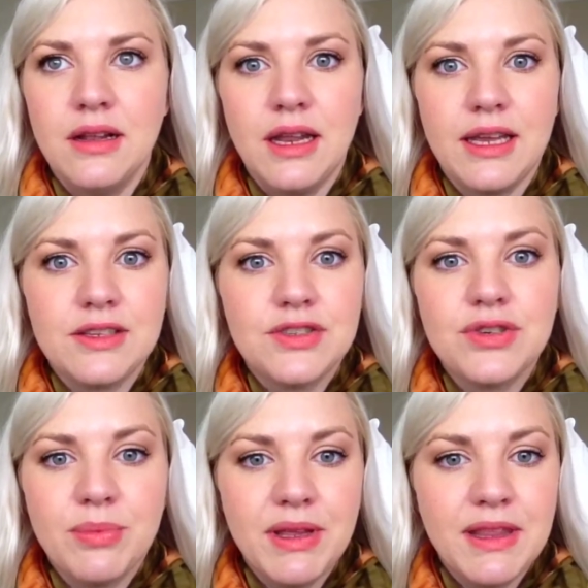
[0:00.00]
like
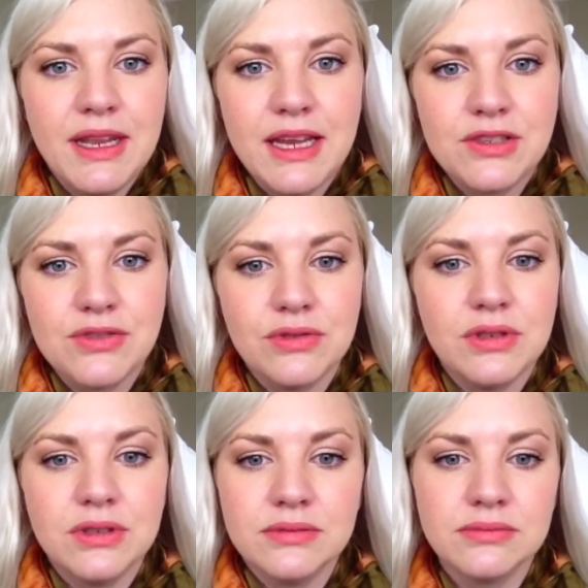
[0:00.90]
stripping the
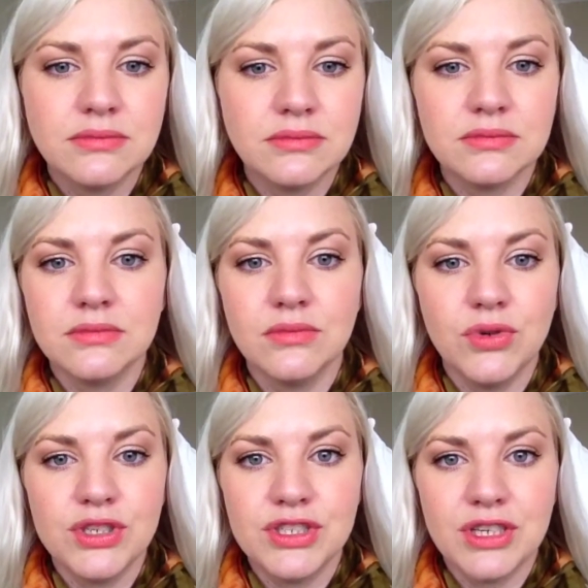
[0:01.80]
natural
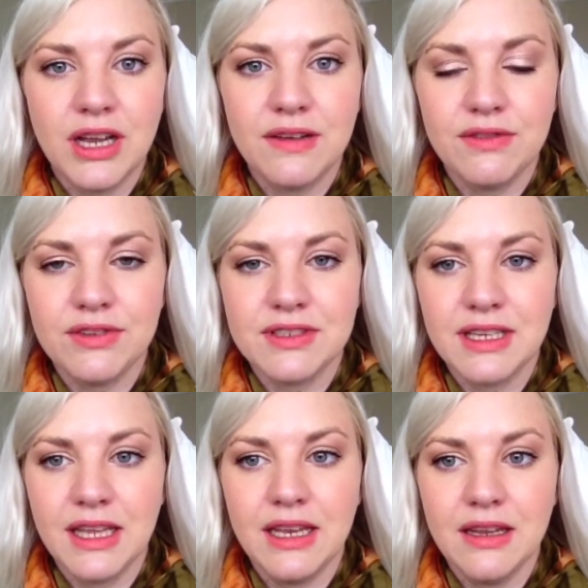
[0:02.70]
moisture out of your
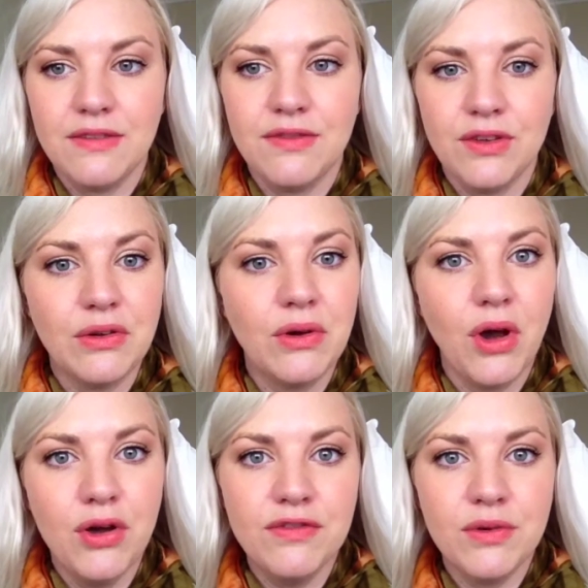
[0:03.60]
skin if you
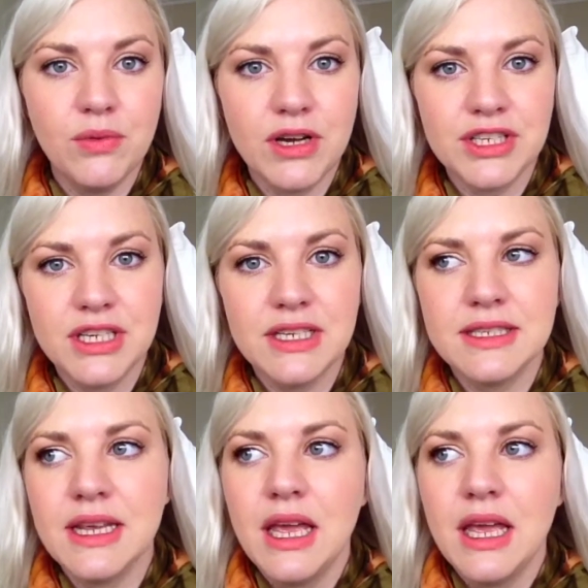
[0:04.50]
overwash it.